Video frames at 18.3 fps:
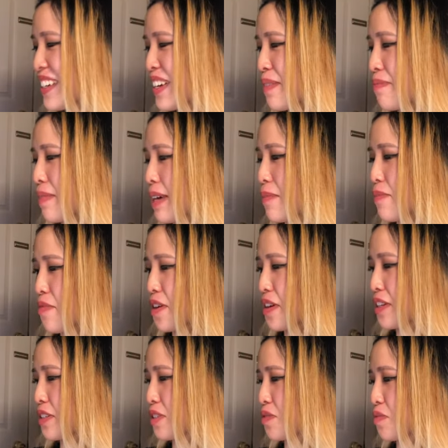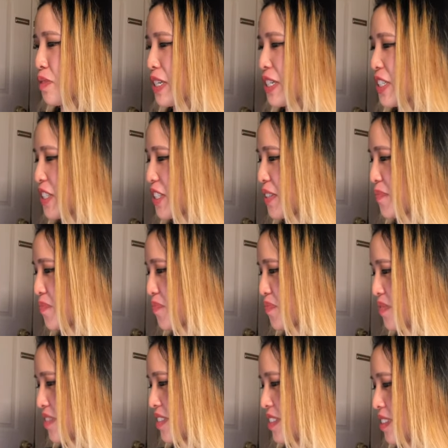My brain is weird.
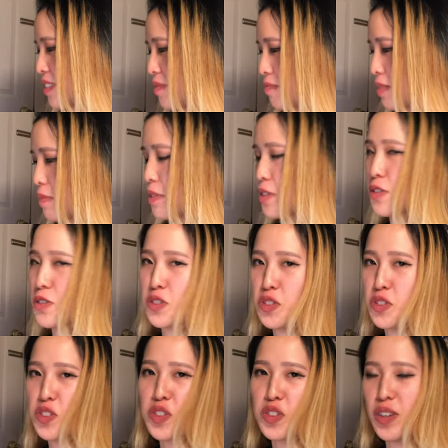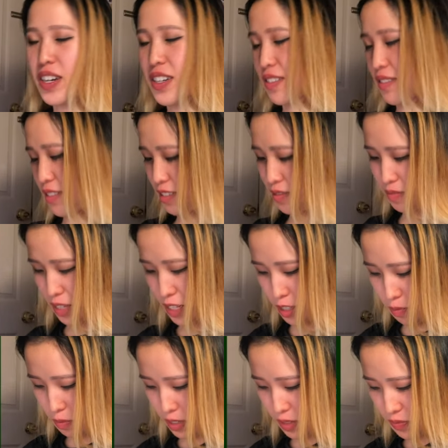Maybe yours is too. I don't know. That's
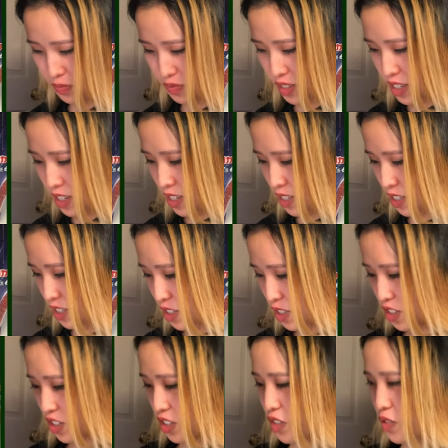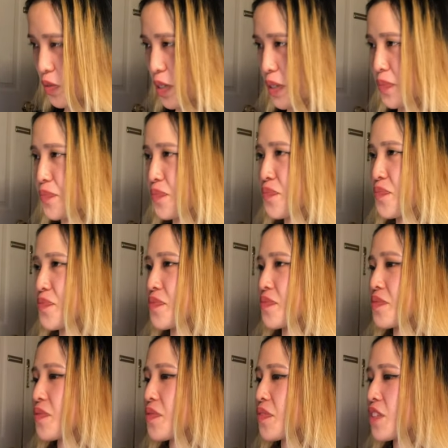me. Continuing.
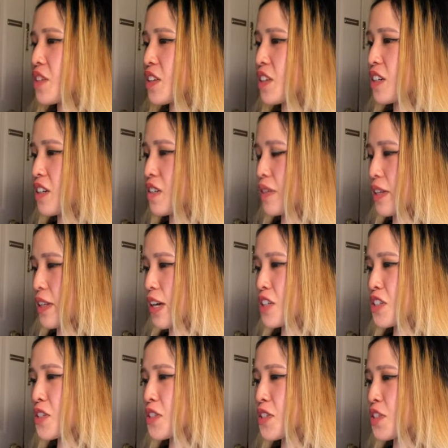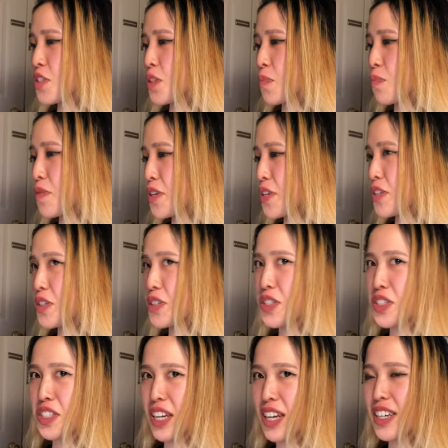All right. Actually, this is a pretty good
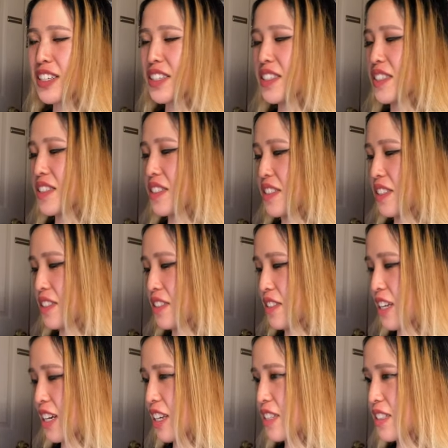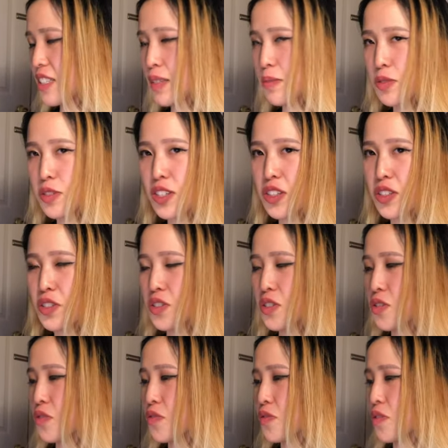sized uh, tag team set
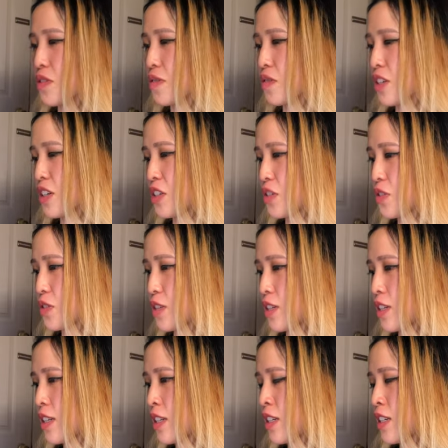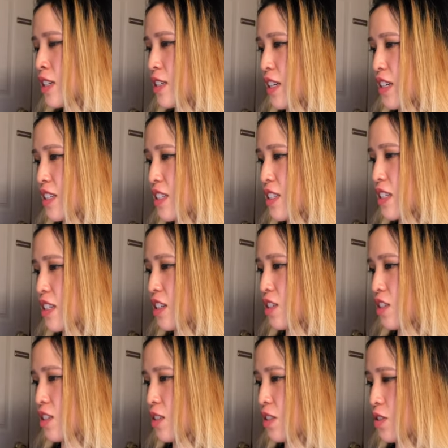too for 119
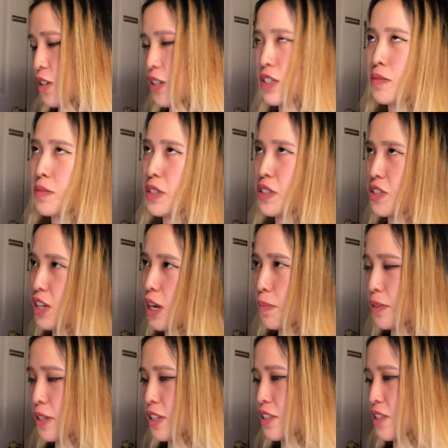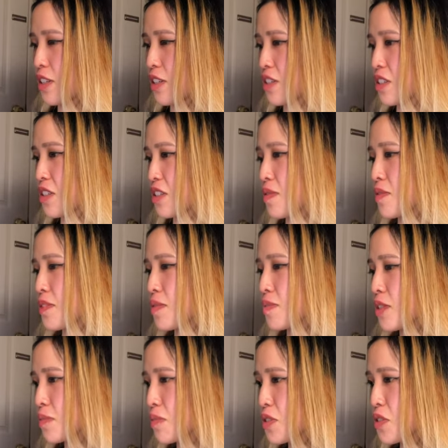cards. Actually, I mean Japanese sets because some
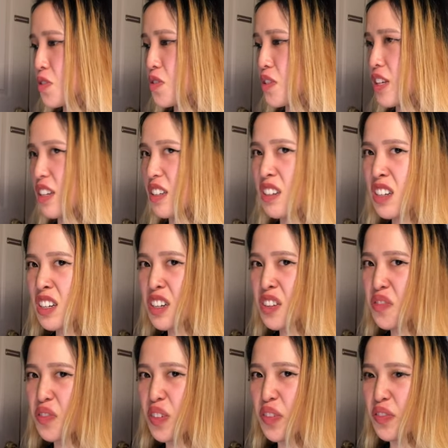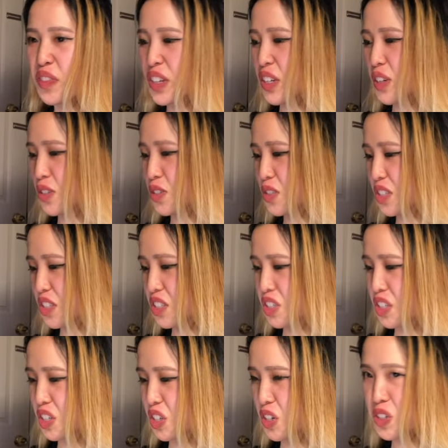sometimes they're like 50 or
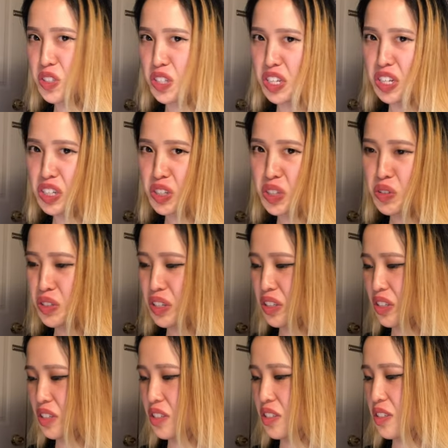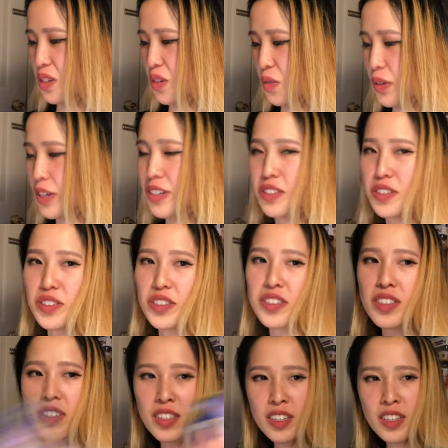60 cards, including the secret rares.
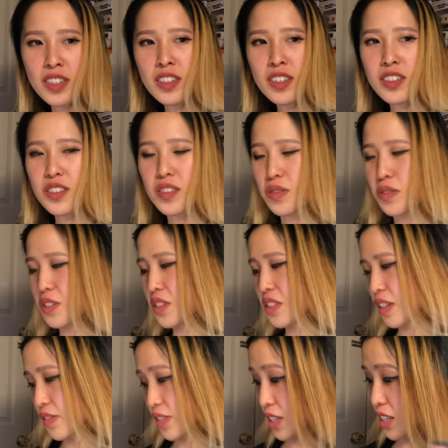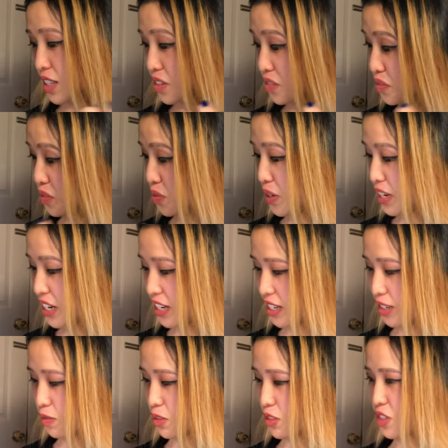So this gives a lot of
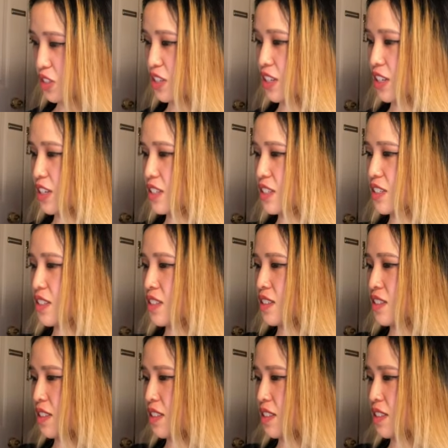variety, which is nice.